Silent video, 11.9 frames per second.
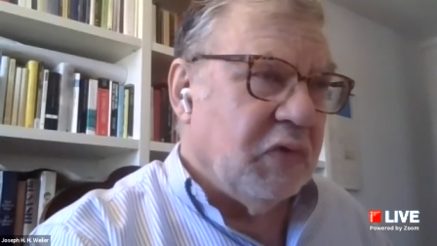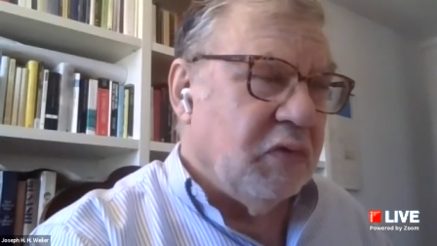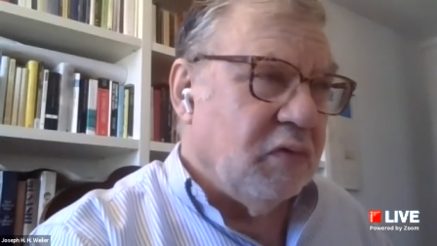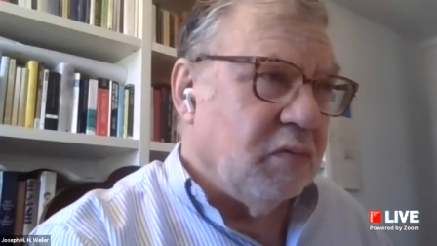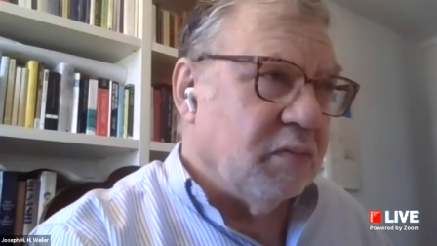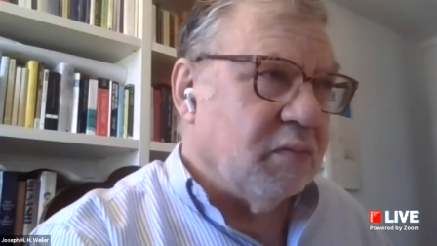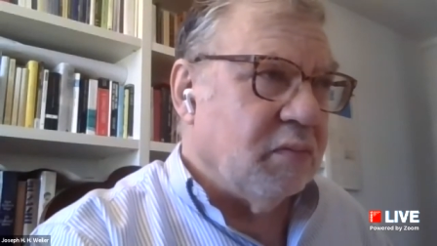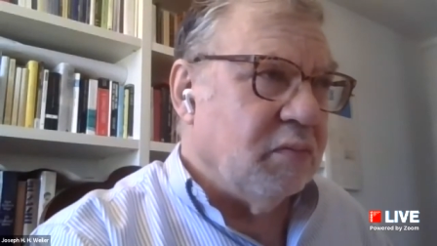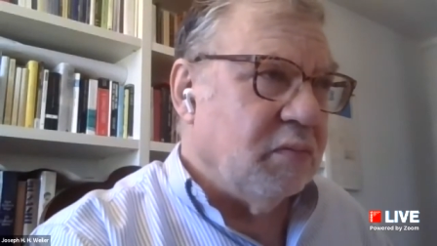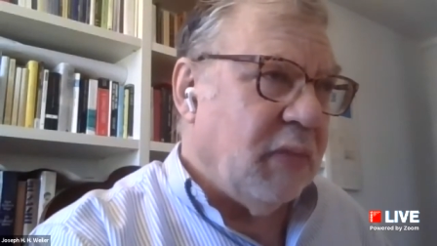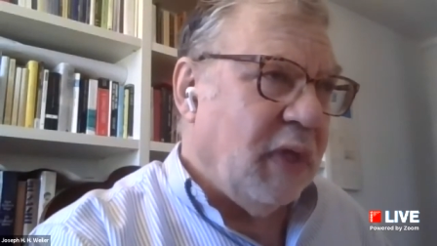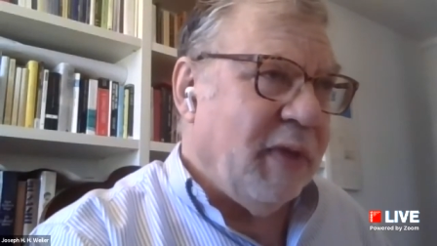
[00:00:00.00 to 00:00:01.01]
to
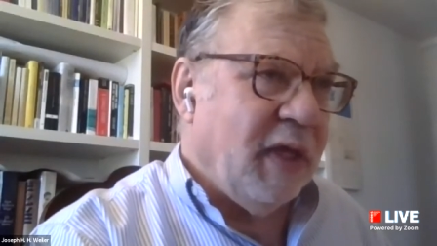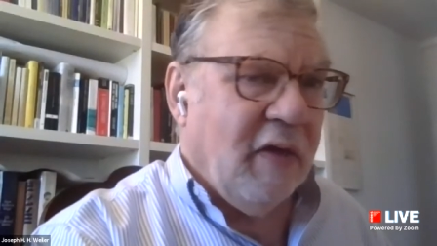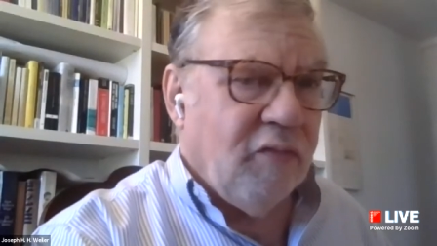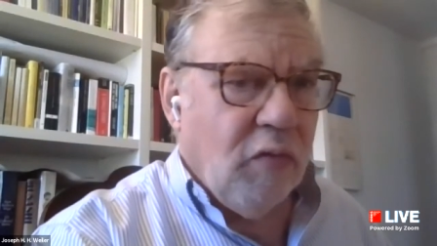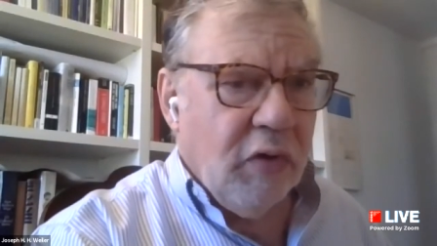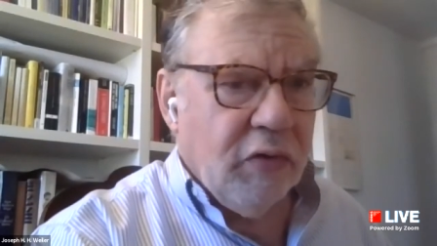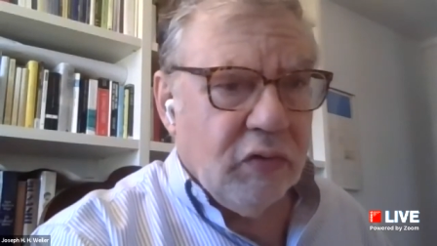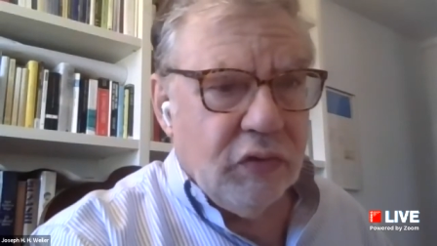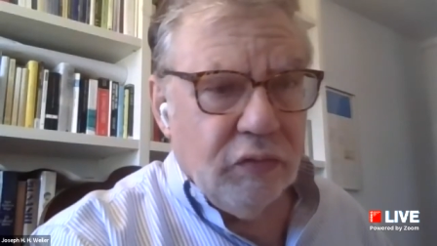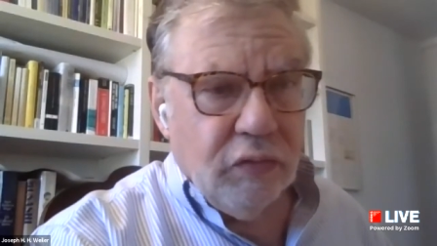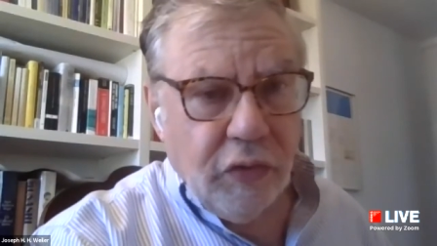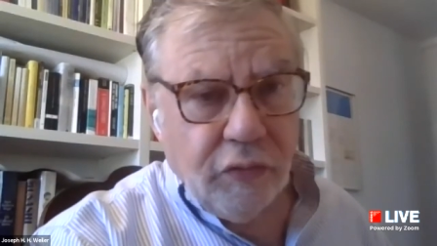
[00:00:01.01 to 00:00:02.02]
maybe have one or
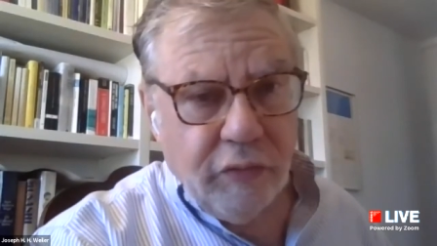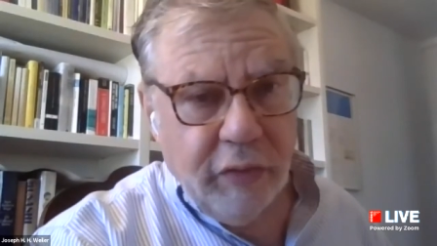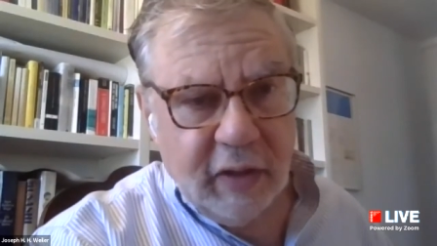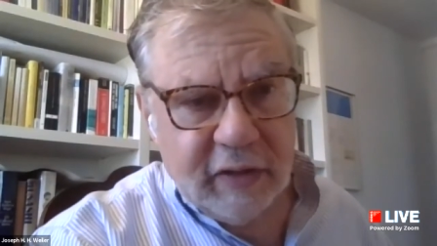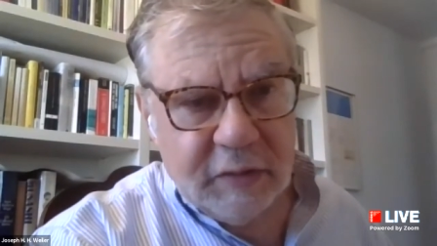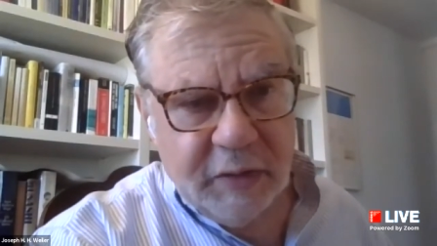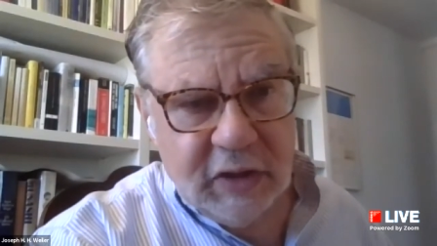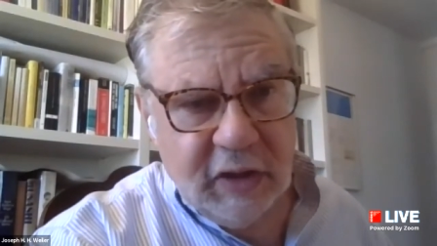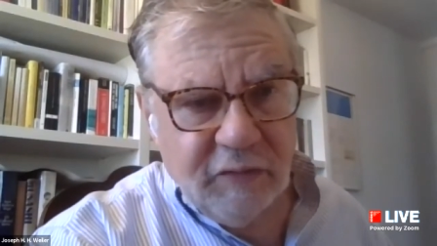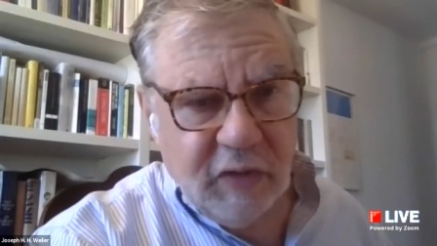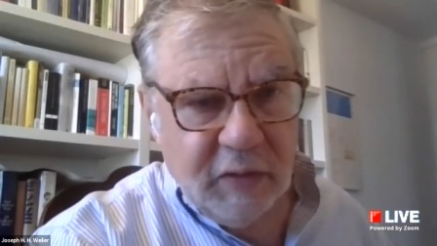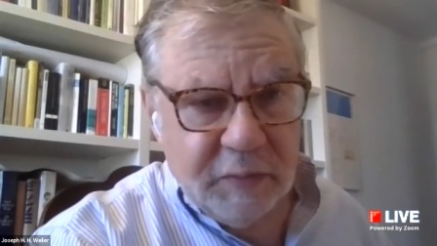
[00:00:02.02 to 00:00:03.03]
two or three,
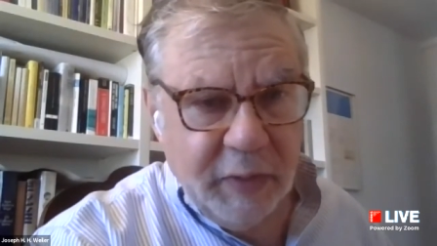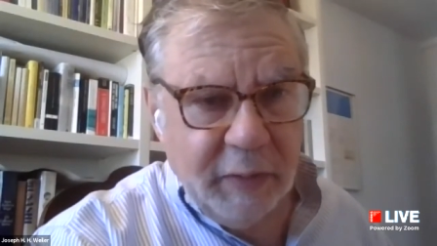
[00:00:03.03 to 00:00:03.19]
especially if there's